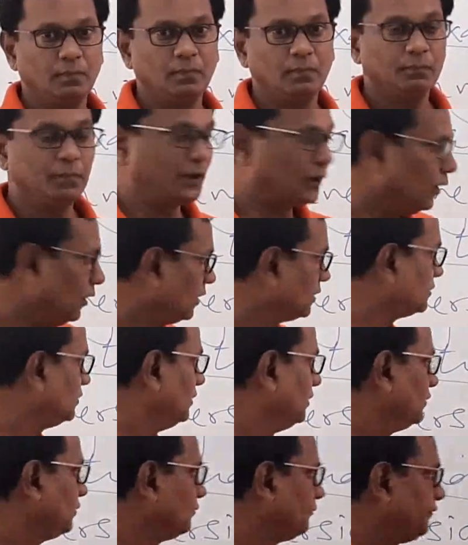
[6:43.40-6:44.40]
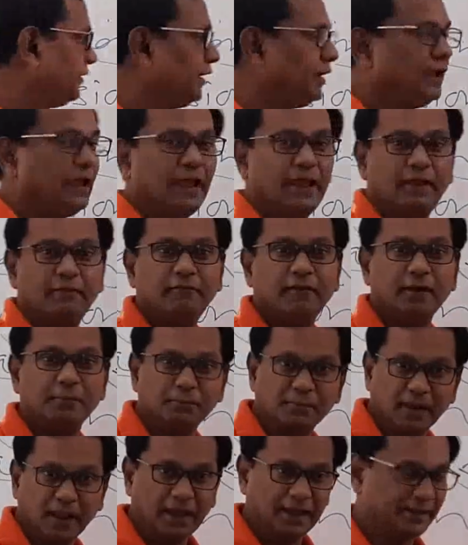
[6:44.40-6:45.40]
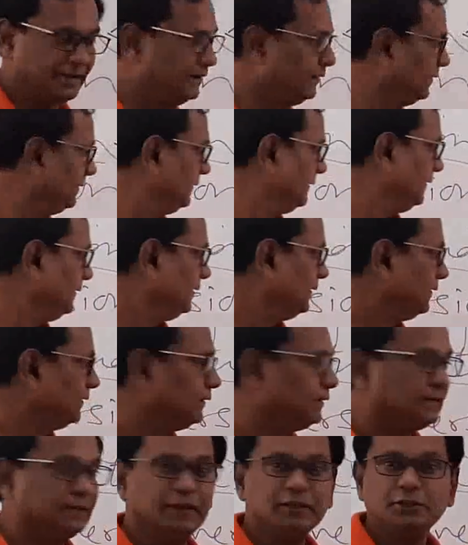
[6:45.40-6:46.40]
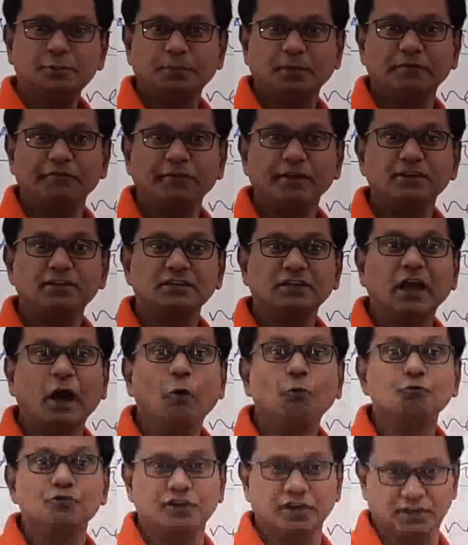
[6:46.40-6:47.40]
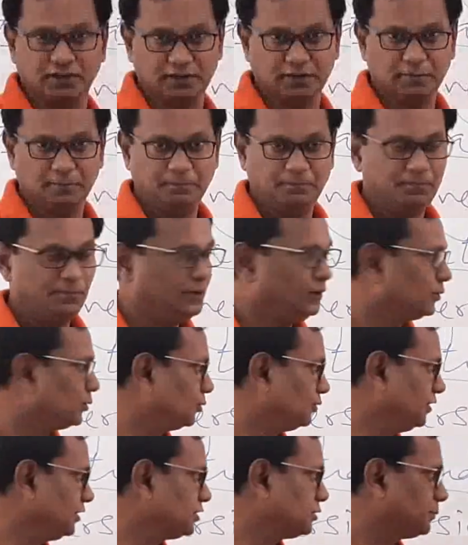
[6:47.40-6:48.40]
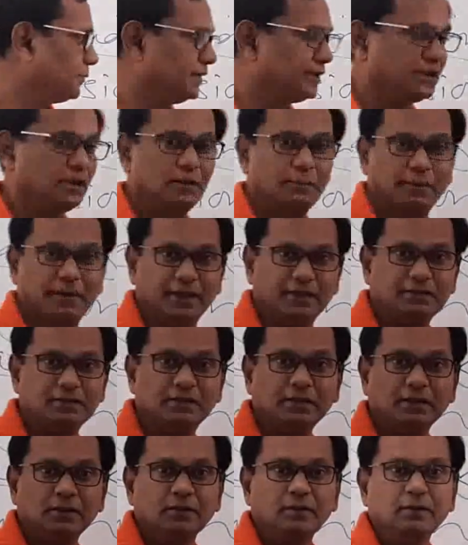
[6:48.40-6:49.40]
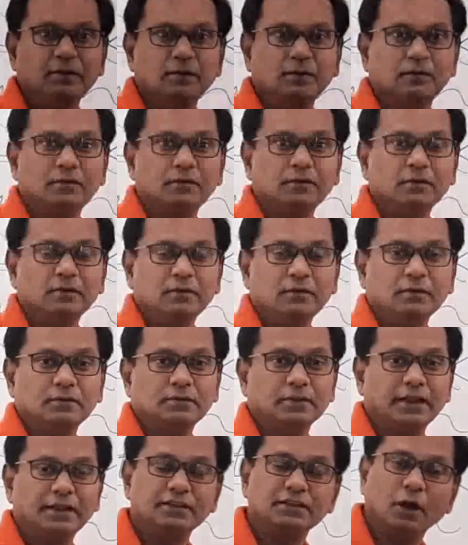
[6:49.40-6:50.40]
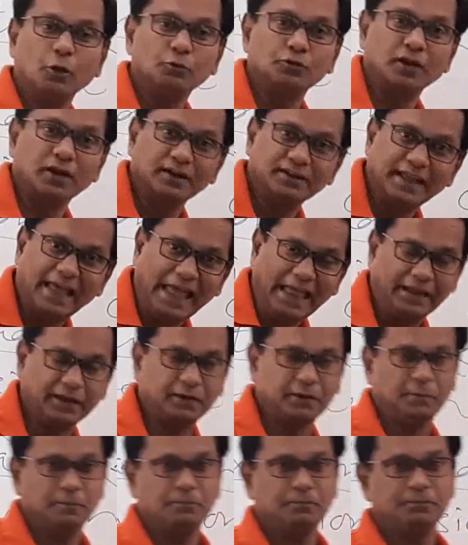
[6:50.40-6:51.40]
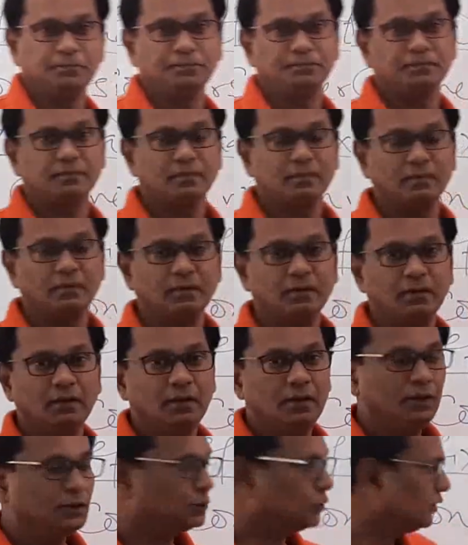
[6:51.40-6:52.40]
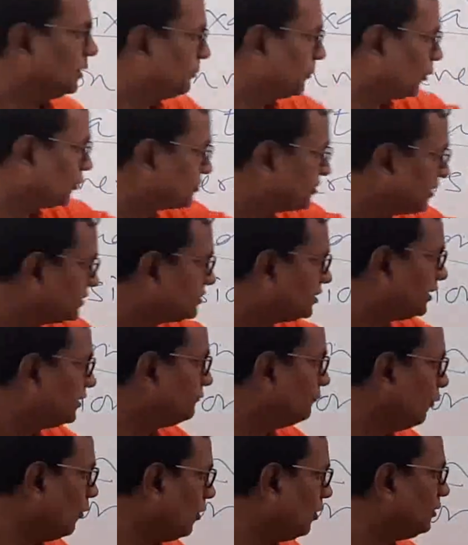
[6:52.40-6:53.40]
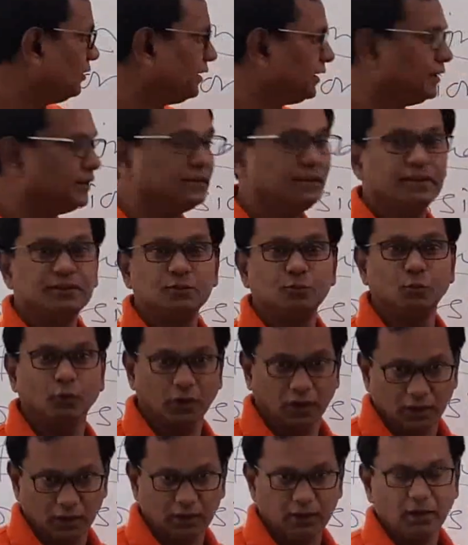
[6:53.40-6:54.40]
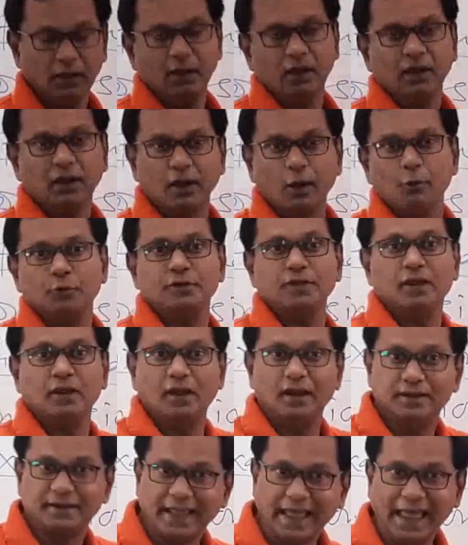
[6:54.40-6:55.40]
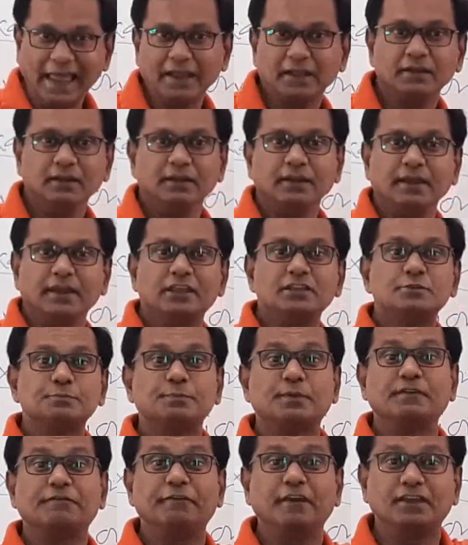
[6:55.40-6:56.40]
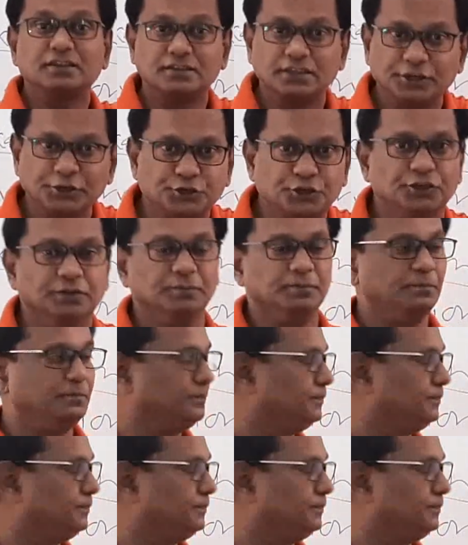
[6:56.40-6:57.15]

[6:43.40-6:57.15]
because we have applied this prefix counter to this particular base, that is counter-attack. So the process involved in this word counter-attack is prefixation.